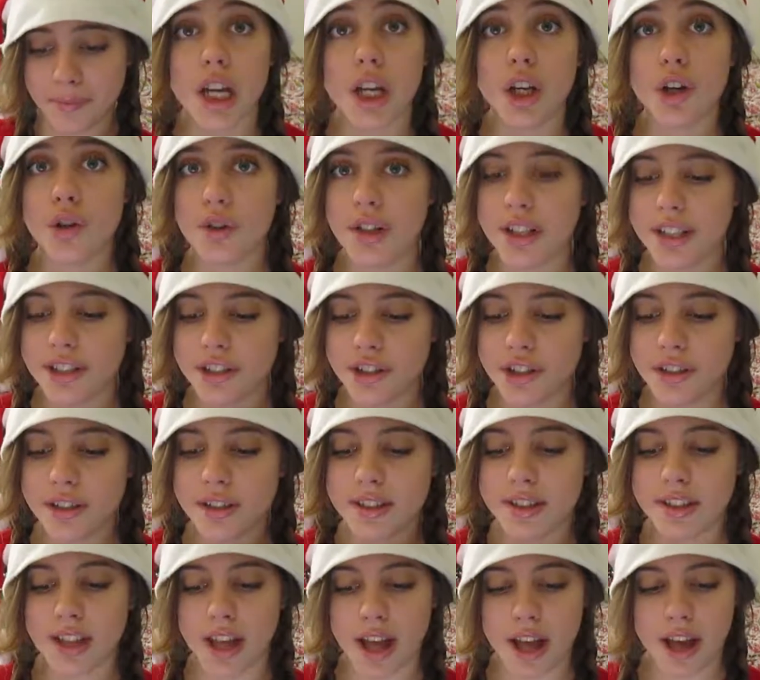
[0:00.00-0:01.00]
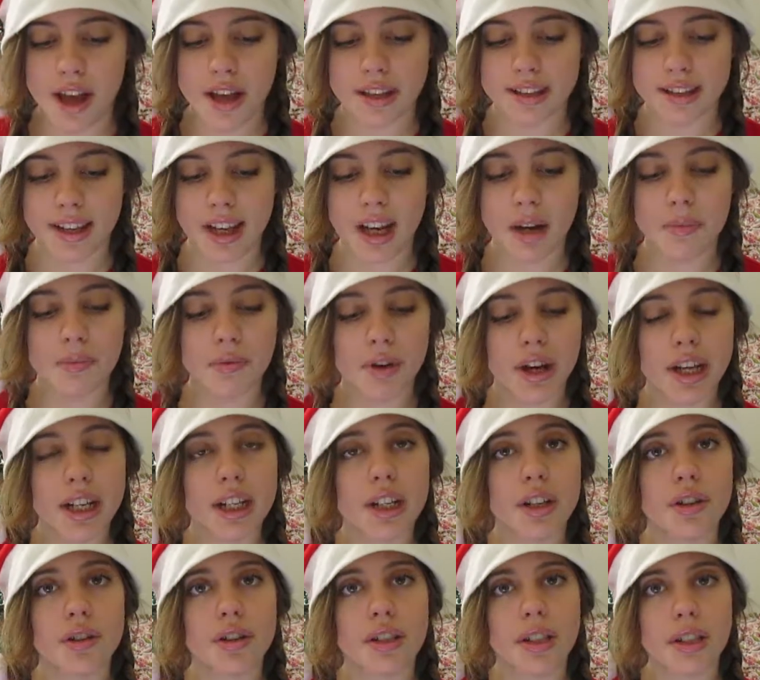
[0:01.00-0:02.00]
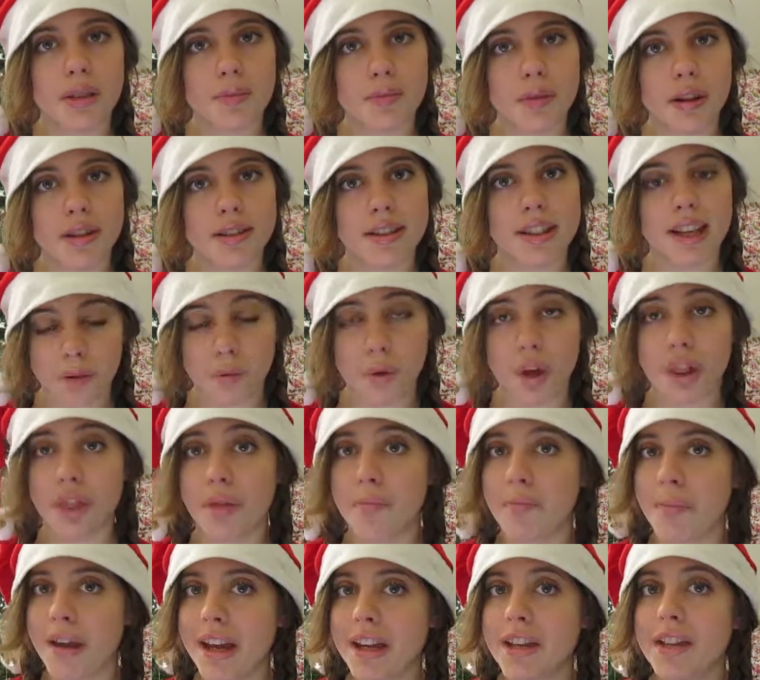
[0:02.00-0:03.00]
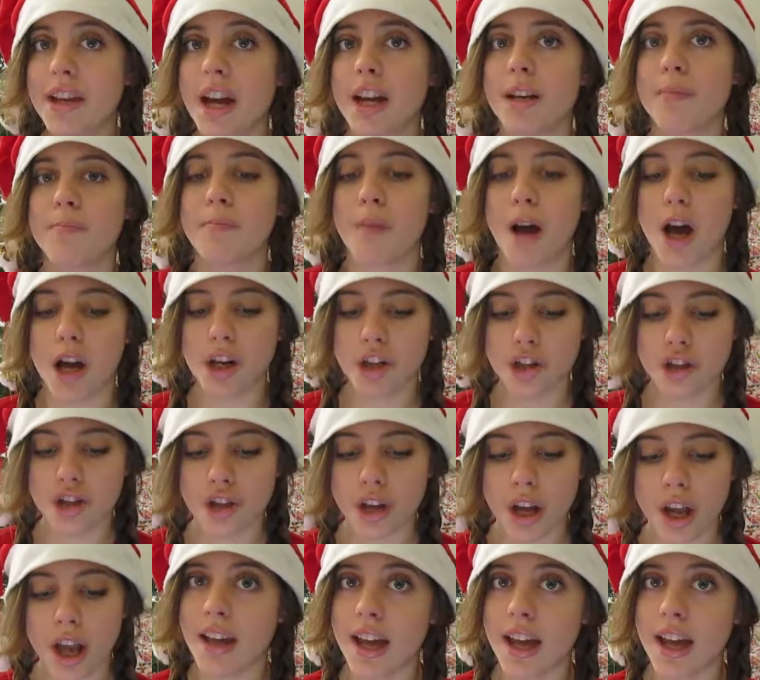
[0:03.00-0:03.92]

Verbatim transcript: Christians there celebrate Christmas with midnight mass